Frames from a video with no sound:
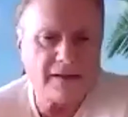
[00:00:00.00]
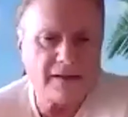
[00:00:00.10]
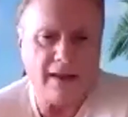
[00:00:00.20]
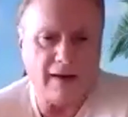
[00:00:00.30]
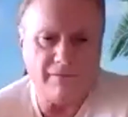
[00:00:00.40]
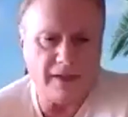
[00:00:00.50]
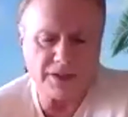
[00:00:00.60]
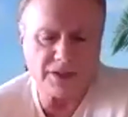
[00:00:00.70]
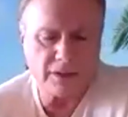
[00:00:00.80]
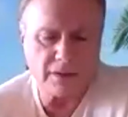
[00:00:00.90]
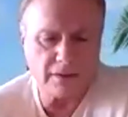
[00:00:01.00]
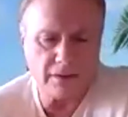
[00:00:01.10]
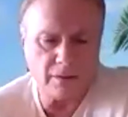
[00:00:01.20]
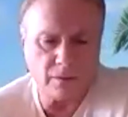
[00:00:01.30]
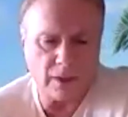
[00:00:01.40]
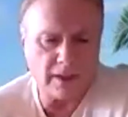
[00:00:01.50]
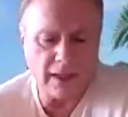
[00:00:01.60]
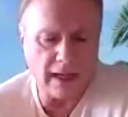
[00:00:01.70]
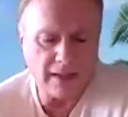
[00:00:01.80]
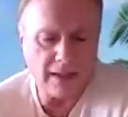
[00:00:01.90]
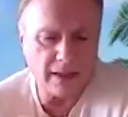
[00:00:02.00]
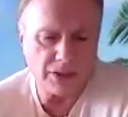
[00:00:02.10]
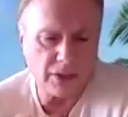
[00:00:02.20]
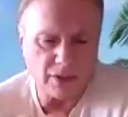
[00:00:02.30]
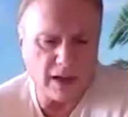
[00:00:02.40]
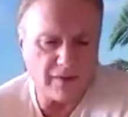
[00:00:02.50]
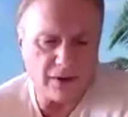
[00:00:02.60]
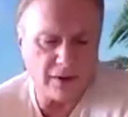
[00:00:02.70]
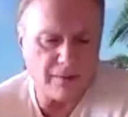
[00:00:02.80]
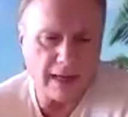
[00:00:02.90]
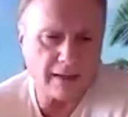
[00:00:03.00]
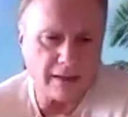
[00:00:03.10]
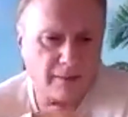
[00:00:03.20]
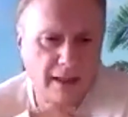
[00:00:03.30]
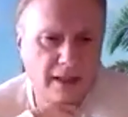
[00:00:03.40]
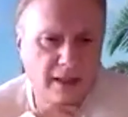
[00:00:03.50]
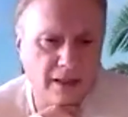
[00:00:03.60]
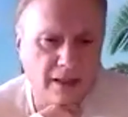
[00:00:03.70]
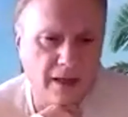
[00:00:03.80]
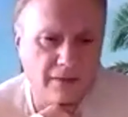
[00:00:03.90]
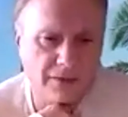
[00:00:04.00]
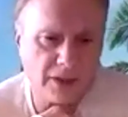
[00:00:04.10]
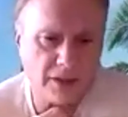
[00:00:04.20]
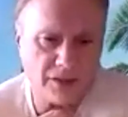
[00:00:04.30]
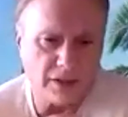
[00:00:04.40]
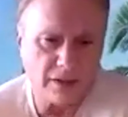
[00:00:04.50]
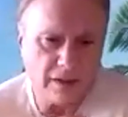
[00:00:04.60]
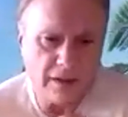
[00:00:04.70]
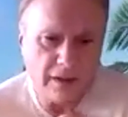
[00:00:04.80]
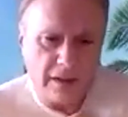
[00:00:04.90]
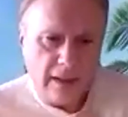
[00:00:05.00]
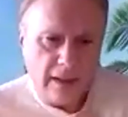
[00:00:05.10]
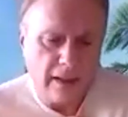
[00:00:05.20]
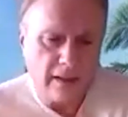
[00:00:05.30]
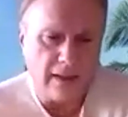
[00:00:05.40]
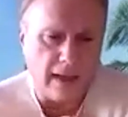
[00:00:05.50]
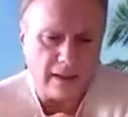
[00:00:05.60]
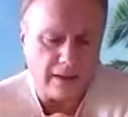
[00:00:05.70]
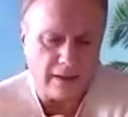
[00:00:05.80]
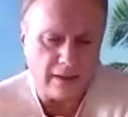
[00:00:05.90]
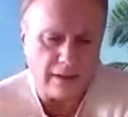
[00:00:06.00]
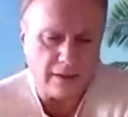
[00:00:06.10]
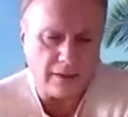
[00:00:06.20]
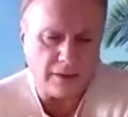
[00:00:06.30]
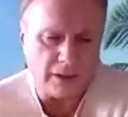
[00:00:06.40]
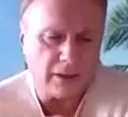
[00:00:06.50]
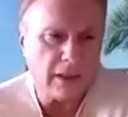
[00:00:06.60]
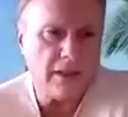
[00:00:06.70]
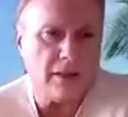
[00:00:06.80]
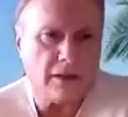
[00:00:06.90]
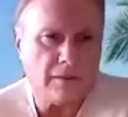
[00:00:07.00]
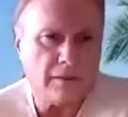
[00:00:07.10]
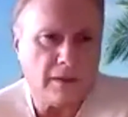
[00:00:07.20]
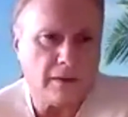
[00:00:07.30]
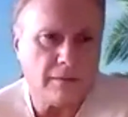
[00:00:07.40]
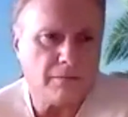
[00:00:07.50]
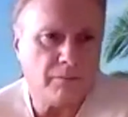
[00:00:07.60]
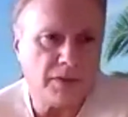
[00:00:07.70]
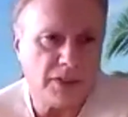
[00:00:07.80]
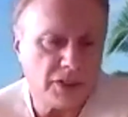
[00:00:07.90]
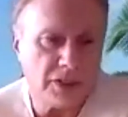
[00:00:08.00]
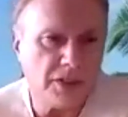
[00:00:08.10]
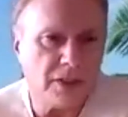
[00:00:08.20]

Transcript: to that, Vince, one of the ideas you offered back at the beginning of the conversation, that the leader positions